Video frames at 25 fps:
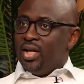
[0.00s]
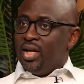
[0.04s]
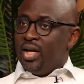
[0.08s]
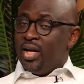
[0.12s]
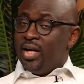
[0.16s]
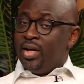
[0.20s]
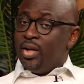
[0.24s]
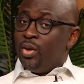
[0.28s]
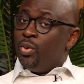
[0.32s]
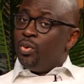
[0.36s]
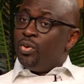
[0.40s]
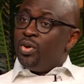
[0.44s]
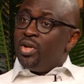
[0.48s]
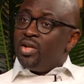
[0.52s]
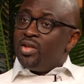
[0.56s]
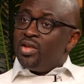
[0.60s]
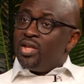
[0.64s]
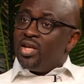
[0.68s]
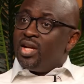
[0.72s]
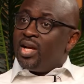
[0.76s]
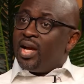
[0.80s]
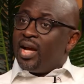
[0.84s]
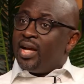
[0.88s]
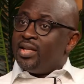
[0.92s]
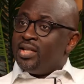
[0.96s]
And the only
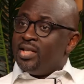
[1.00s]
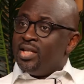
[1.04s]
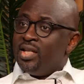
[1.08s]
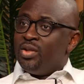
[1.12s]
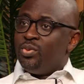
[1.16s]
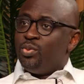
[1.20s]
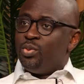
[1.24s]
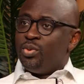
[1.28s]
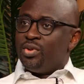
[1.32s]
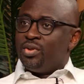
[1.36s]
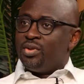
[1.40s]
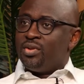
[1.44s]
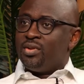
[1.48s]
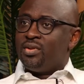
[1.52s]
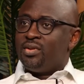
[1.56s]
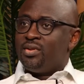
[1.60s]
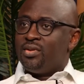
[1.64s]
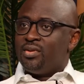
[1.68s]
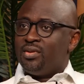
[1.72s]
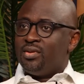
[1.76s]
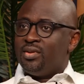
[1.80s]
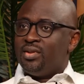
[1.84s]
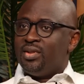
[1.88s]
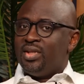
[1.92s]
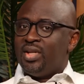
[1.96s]
thing I did
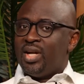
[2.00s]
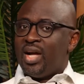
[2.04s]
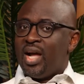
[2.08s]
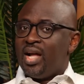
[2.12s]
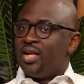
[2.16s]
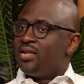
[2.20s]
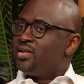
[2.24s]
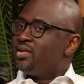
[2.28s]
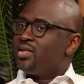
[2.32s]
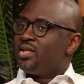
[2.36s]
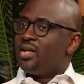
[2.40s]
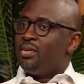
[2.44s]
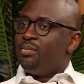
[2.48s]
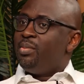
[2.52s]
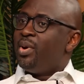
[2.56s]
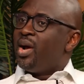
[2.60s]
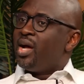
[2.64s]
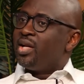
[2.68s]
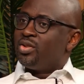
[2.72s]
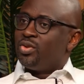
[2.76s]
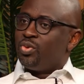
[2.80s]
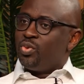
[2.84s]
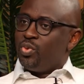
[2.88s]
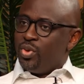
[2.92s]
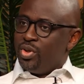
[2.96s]
was answer
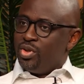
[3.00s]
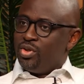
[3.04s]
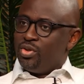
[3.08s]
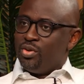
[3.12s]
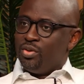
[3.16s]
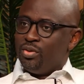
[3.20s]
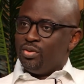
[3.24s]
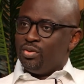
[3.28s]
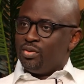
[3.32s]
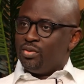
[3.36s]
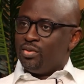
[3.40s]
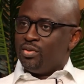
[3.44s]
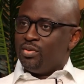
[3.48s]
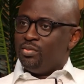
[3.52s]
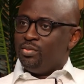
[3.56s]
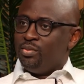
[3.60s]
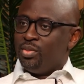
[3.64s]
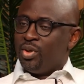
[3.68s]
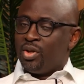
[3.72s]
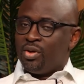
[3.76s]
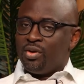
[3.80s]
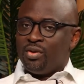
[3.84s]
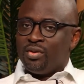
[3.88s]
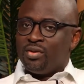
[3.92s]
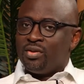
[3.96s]
past questions
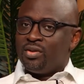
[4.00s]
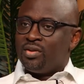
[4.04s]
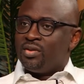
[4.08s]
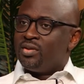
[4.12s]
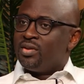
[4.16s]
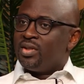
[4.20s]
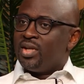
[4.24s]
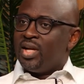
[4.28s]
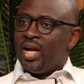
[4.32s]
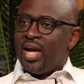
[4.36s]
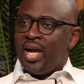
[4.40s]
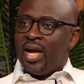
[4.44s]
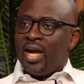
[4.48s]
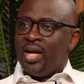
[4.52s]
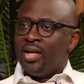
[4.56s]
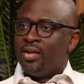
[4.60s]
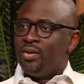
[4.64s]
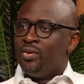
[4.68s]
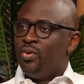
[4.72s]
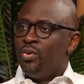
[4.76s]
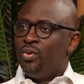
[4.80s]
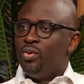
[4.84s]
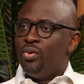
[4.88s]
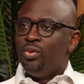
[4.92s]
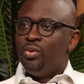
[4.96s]
because I had
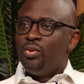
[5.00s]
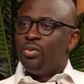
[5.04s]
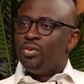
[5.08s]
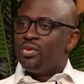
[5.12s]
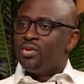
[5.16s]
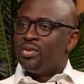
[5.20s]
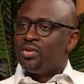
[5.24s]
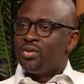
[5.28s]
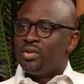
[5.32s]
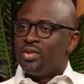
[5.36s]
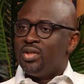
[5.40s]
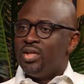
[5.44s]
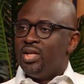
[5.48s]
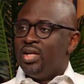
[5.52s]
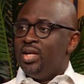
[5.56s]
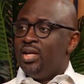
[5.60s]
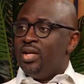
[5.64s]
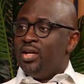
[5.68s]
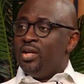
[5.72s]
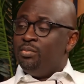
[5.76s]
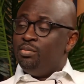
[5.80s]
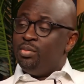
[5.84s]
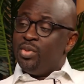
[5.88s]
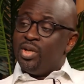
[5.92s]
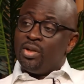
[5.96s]
no notes.
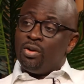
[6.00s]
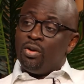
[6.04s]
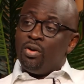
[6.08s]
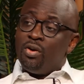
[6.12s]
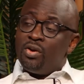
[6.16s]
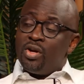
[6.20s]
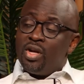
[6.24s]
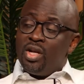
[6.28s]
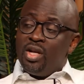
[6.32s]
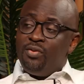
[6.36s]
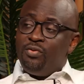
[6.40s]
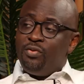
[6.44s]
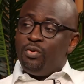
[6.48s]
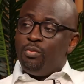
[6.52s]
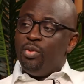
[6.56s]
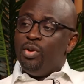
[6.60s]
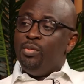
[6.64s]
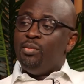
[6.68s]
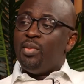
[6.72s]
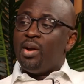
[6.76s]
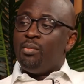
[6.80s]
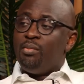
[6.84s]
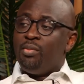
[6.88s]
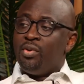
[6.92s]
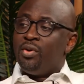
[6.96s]
But luckily for me,
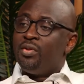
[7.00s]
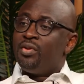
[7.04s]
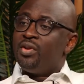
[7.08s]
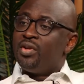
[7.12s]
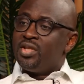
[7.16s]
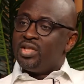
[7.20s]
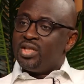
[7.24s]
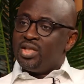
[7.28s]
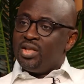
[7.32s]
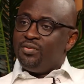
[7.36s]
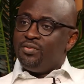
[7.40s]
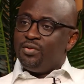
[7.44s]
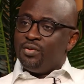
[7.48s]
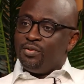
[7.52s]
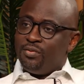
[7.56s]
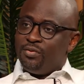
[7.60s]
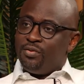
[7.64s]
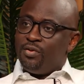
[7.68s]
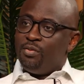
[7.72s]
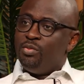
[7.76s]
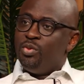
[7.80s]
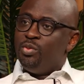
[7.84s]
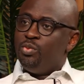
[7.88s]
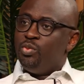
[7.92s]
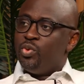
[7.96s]
my brother, Stephen
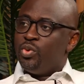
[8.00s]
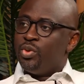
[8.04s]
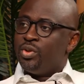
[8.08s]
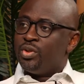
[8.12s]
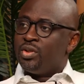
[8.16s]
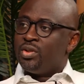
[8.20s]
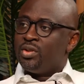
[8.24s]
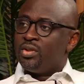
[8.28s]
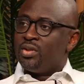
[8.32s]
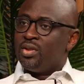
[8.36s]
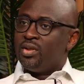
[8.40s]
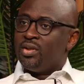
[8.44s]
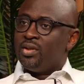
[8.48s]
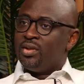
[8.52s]
Fomum, was